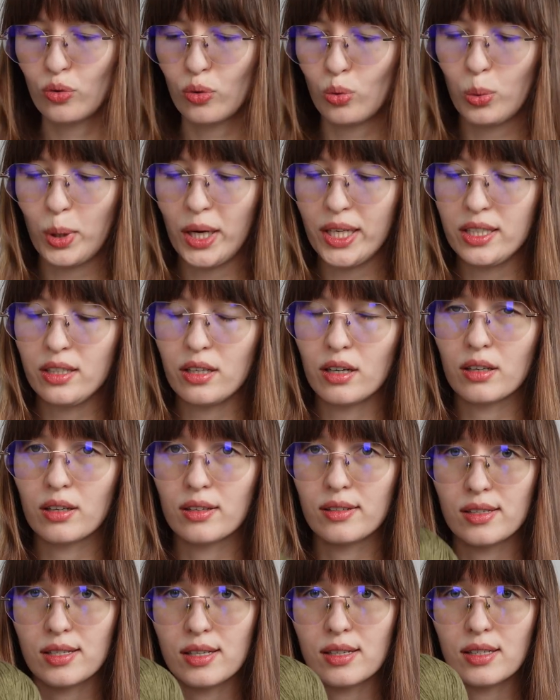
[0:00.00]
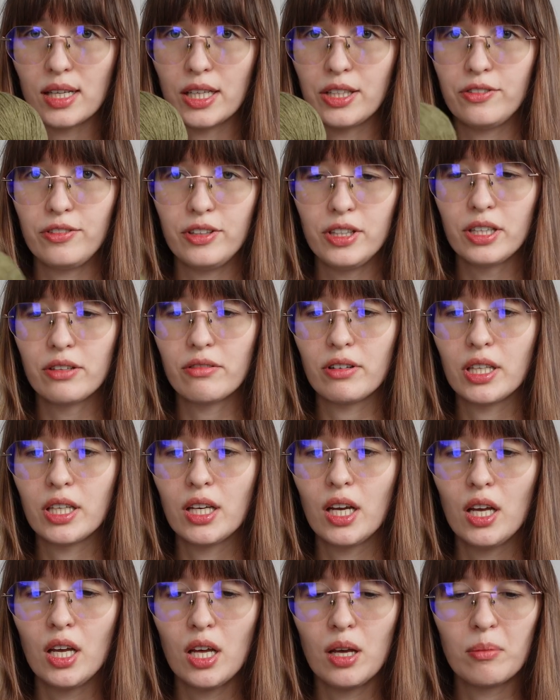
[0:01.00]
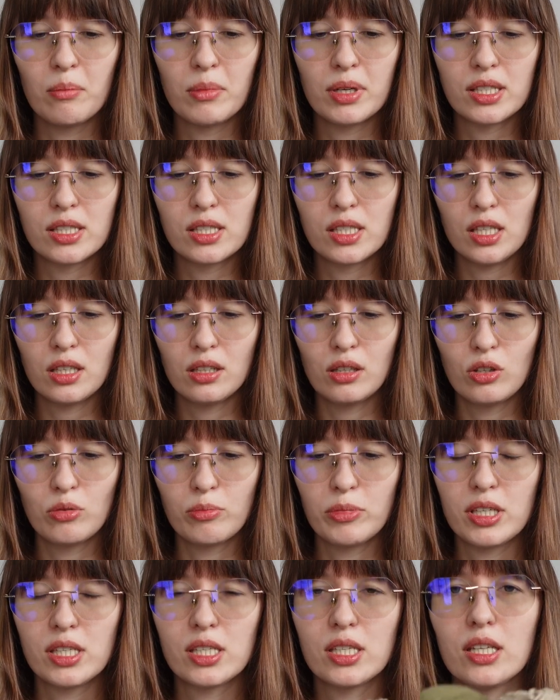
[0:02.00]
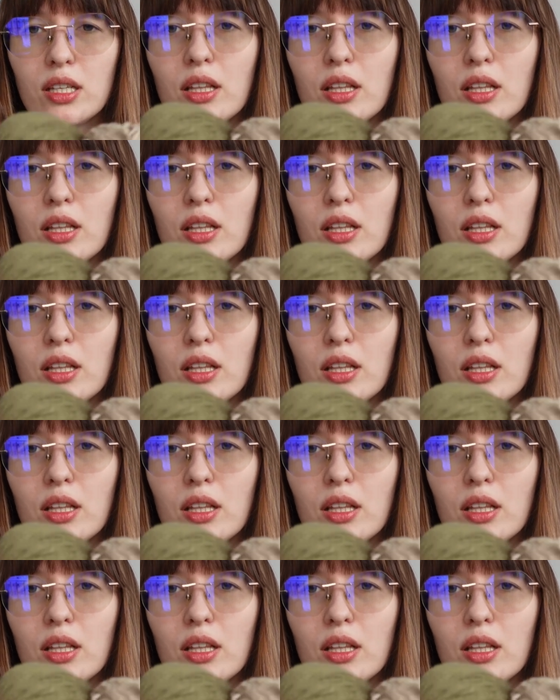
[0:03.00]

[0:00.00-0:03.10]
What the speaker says: weight yarn, and this is light fingering, but still you may see